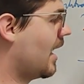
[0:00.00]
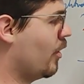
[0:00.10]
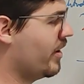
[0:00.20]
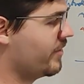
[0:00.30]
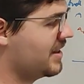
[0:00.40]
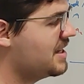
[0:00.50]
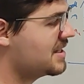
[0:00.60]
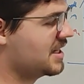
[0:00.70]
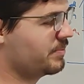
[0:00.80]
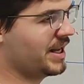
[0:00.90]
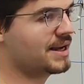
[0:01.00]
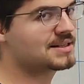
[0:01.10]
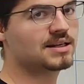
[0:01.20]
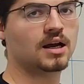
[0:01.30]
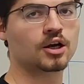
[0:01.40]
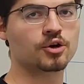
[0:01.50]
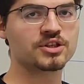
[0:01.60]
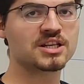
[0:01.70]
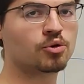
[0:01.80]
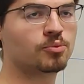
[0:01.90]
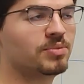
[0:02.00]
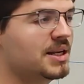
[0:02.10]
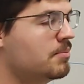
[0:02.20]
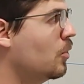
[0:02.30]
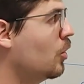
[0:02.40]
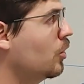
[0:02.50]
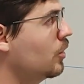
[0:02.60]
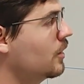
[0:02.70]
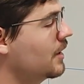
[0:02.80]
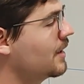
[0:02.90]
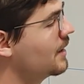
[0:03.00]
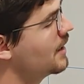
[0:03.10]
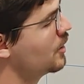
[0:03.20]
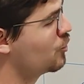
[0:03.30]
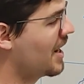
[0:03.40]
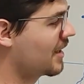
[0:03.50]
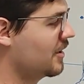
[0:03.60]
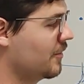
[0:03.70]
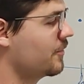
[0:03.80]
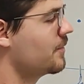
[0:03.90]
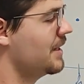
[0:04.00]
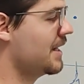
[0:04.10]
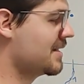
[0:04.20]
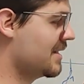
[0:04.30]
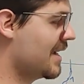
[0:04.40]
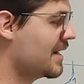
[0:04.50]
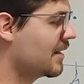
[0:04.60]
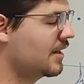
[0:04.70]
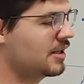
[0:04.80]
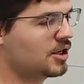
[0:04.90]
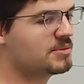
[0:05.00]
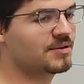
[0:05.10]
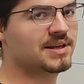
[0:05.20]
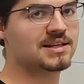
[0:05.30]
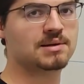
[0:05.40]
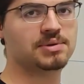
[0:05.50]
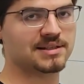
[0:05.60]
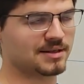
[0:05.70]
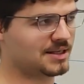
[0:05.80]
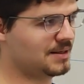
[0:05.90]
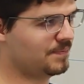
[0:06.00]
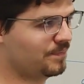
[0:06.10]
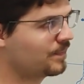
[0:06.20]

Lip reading: However, these displays are considerably more attractive, let's say, in terms of their simplicity.